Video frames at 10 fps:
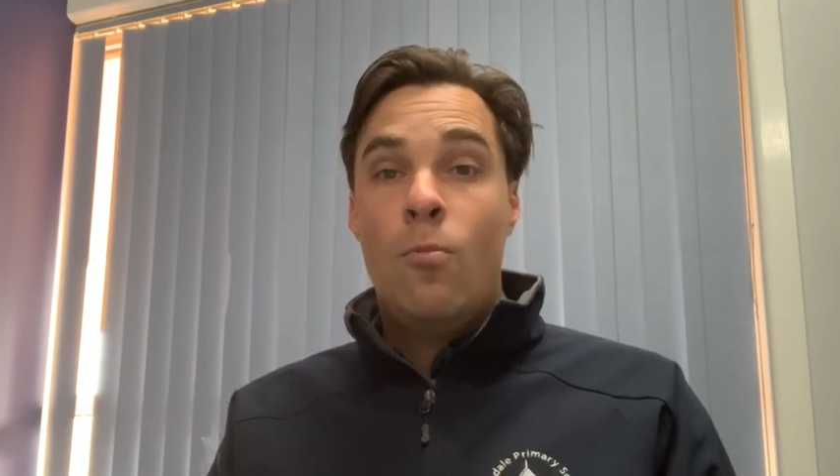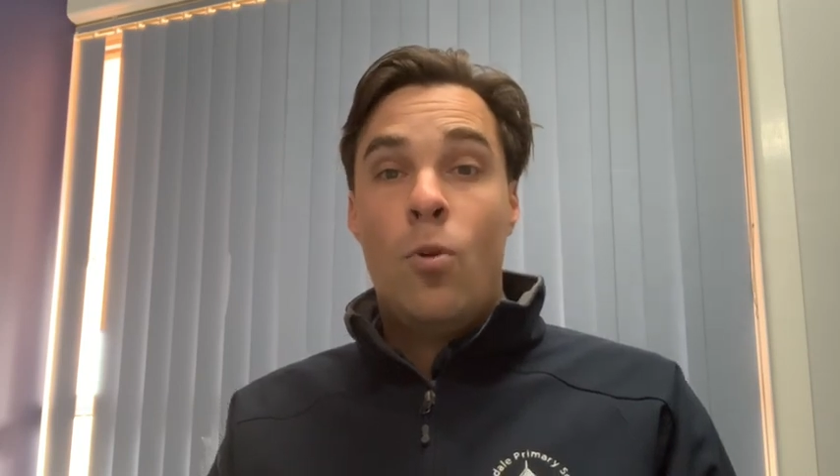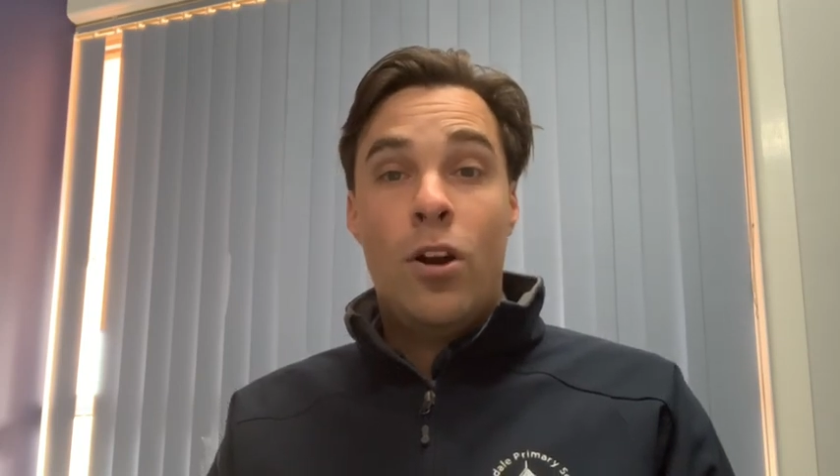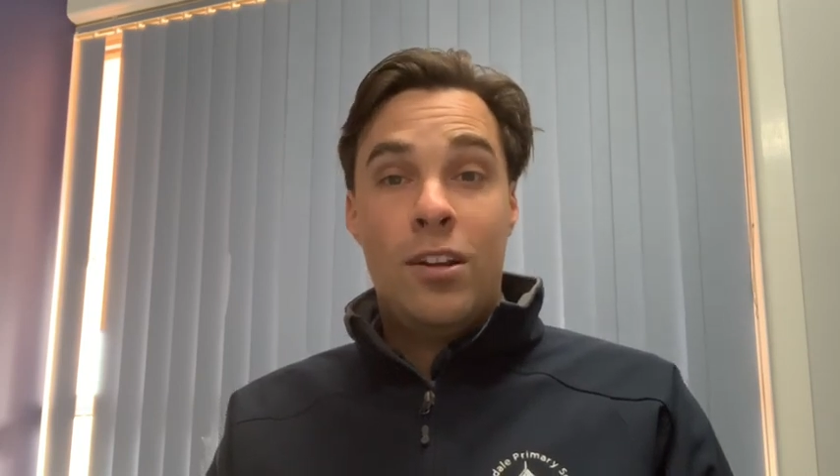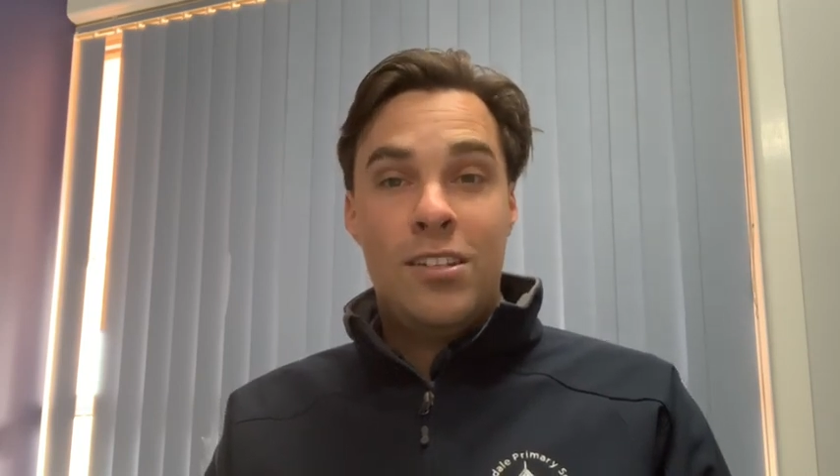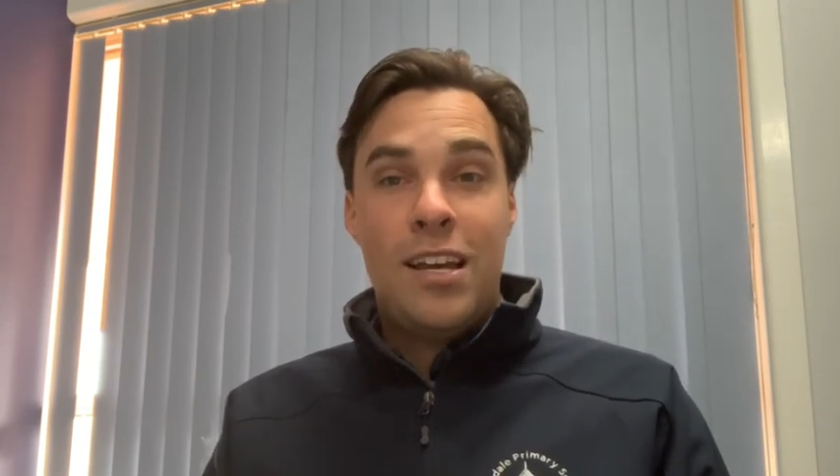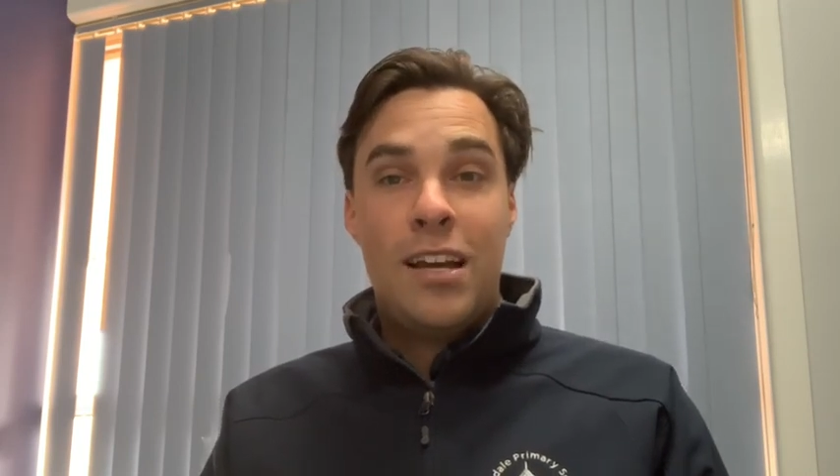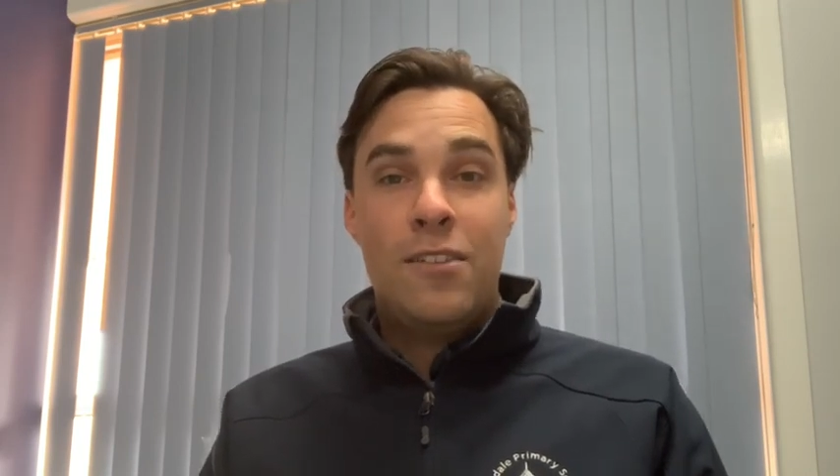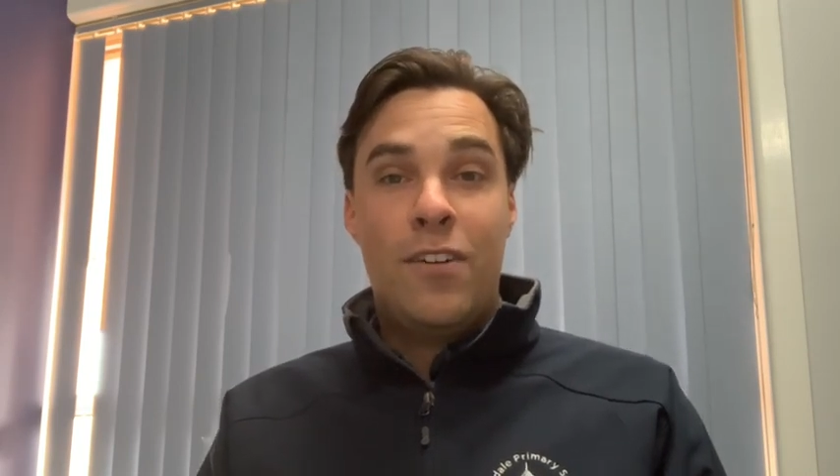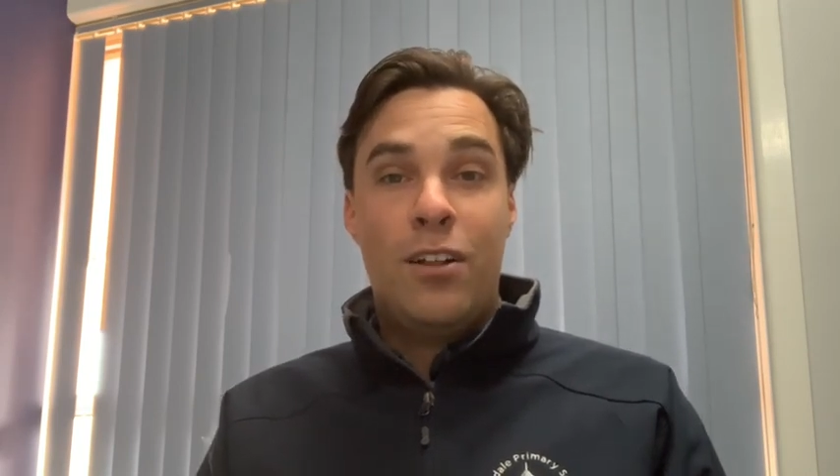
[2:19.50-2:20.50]
Why not
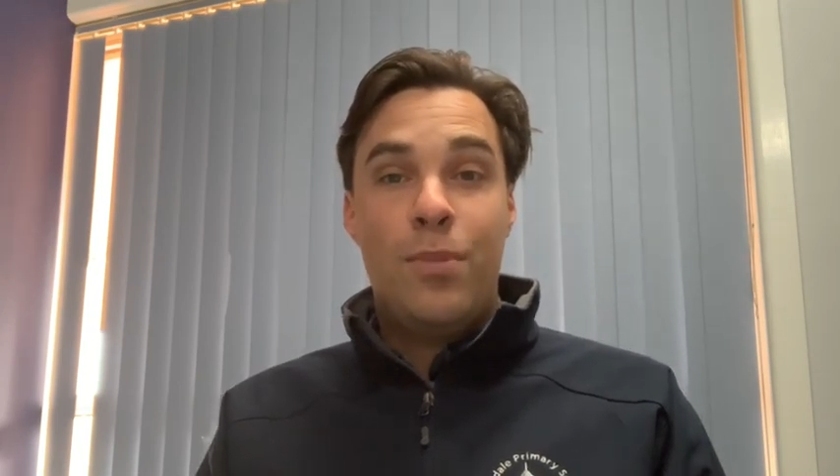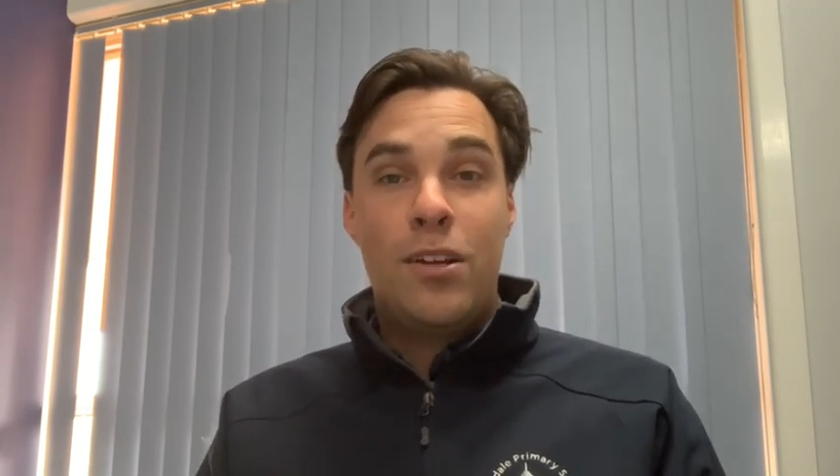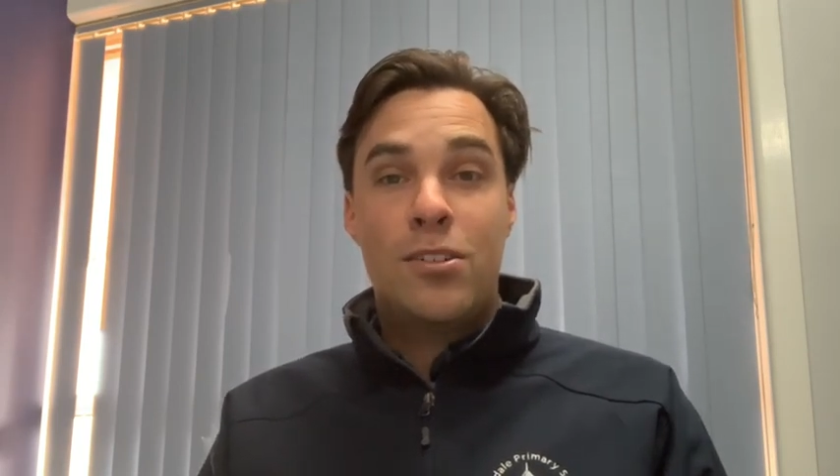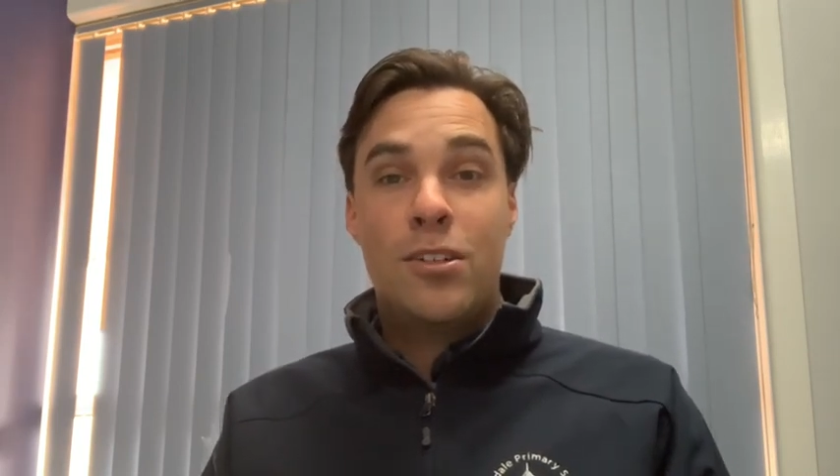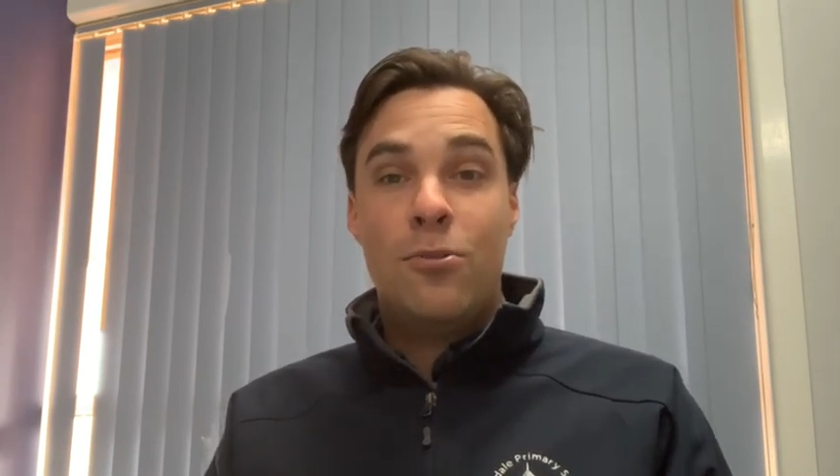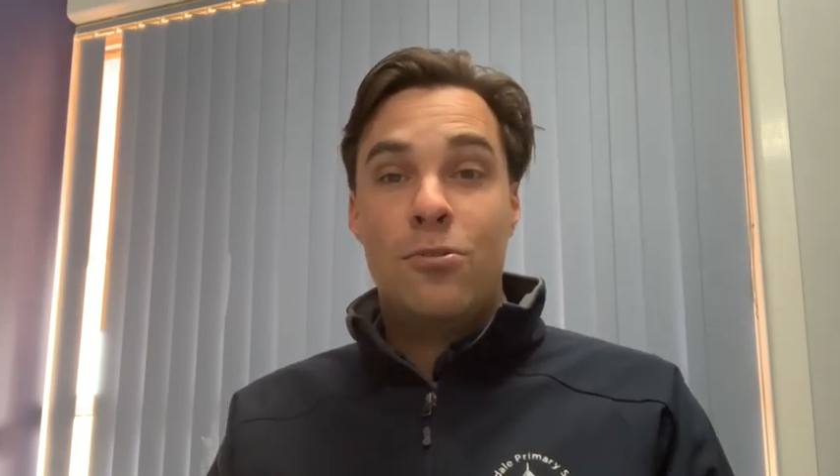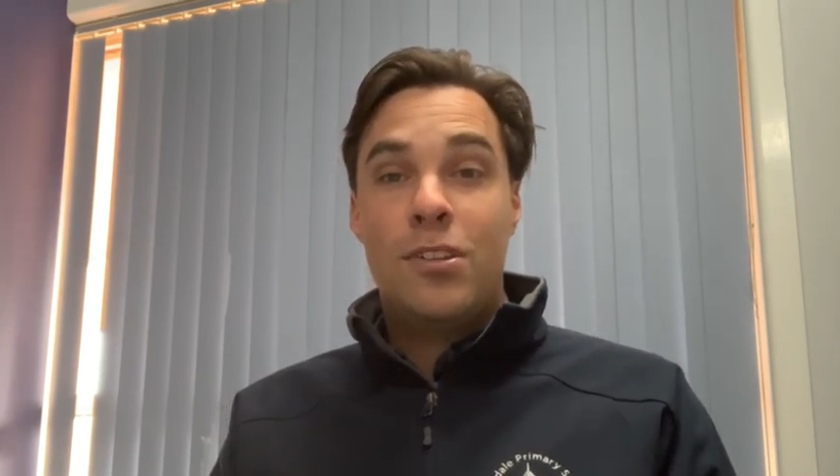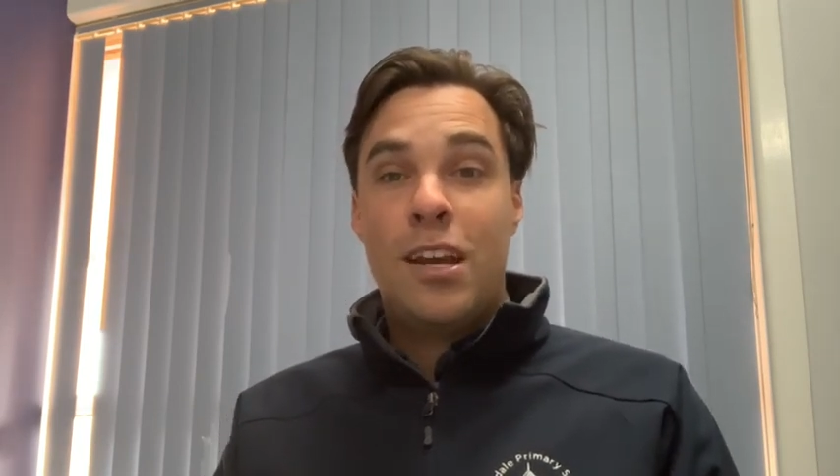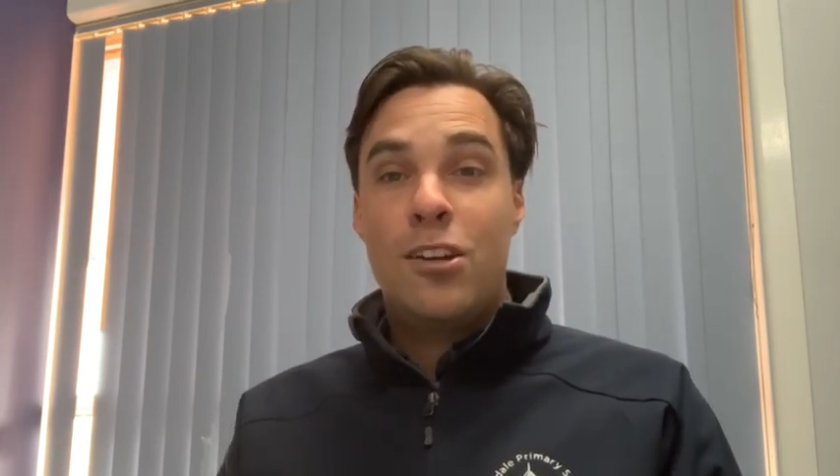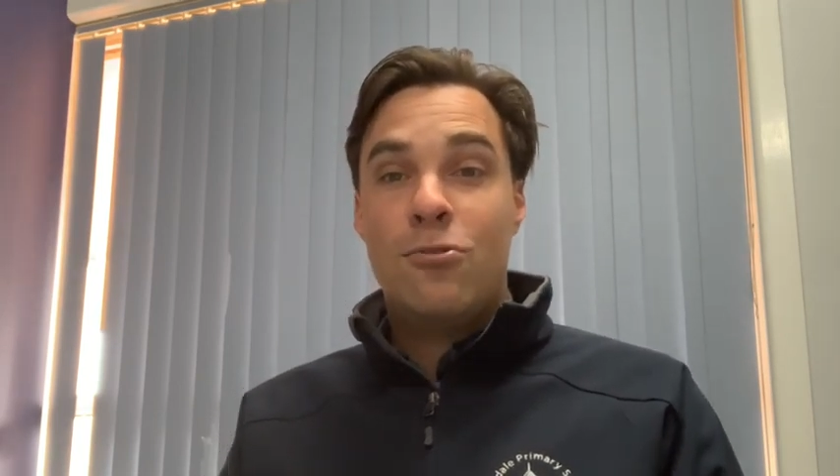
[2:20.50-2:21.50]
start developing skills
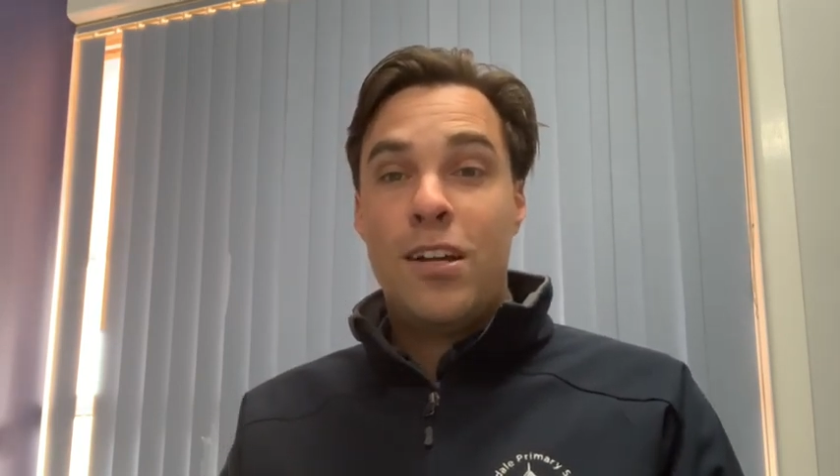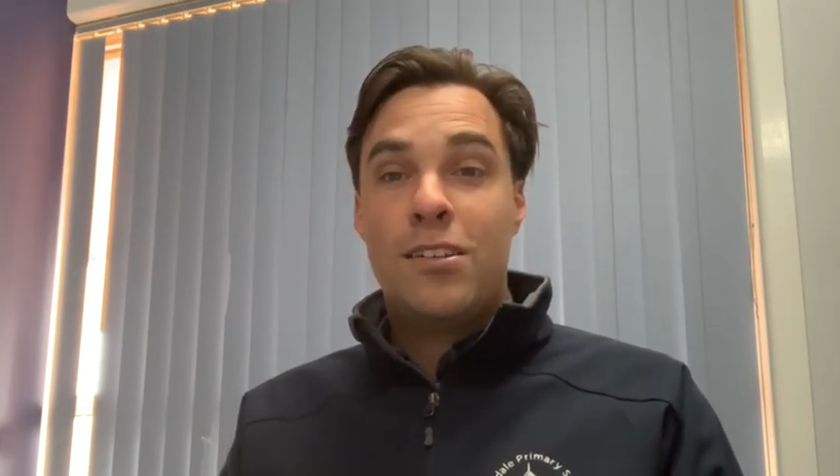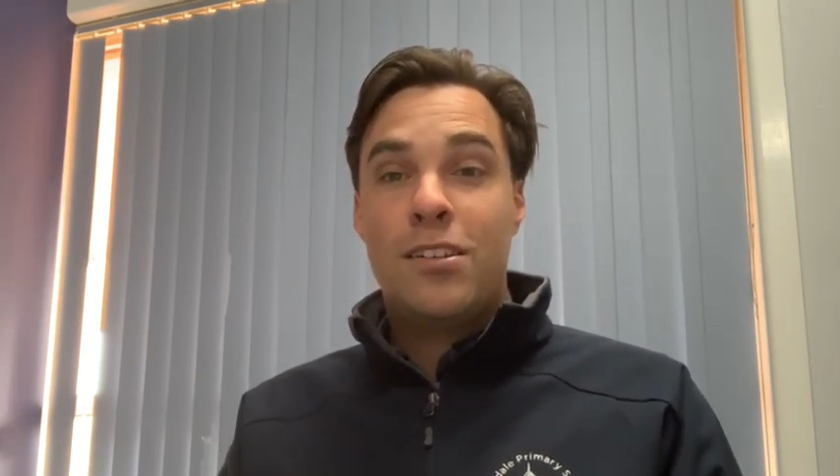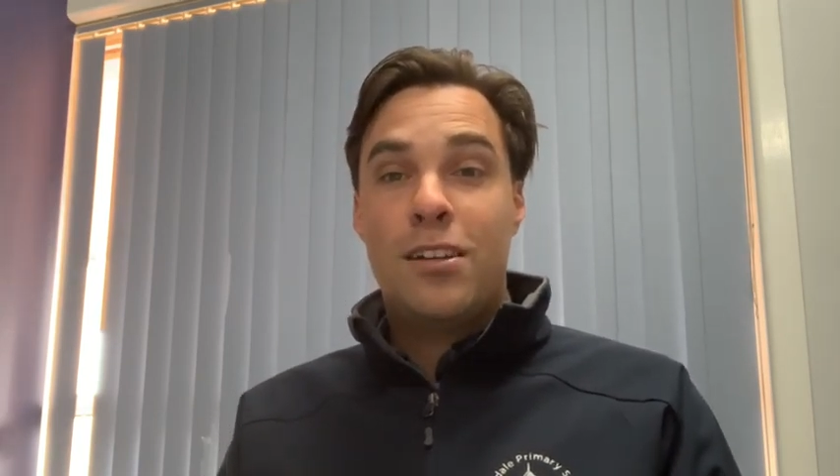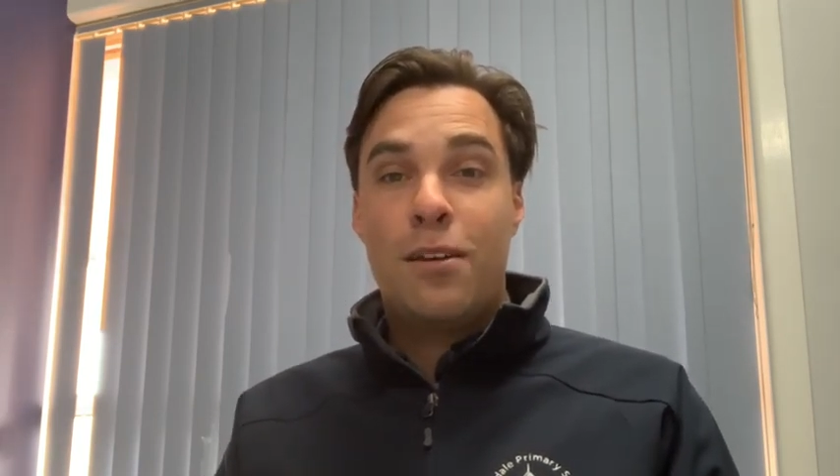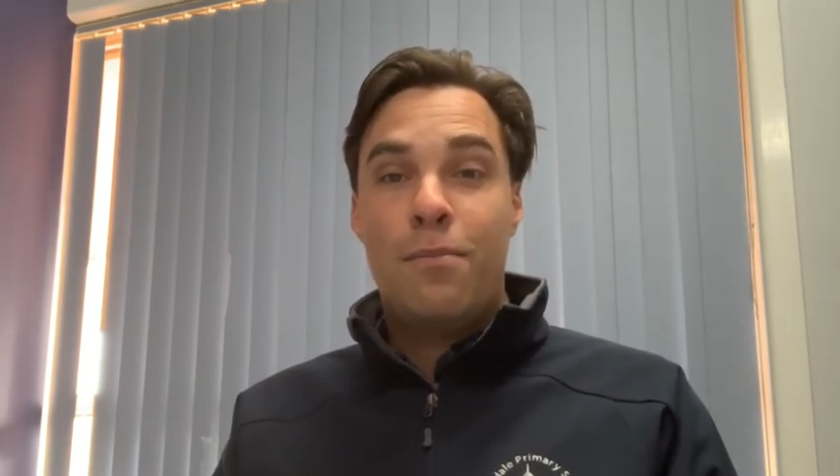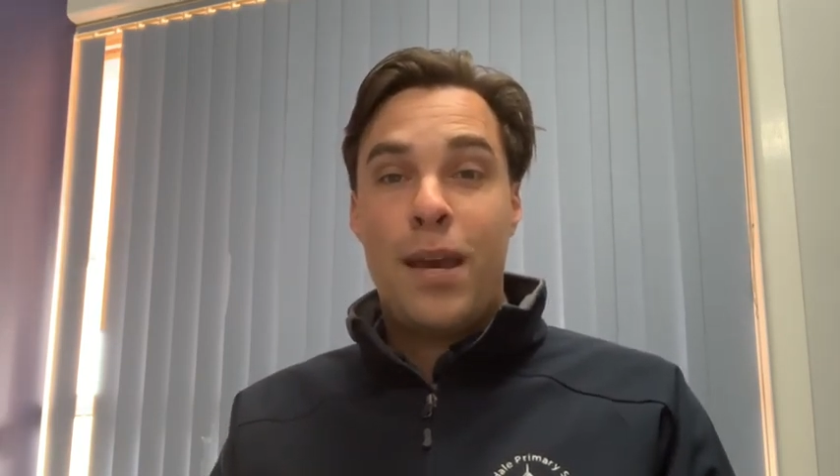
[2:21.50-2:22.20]
to get dressed,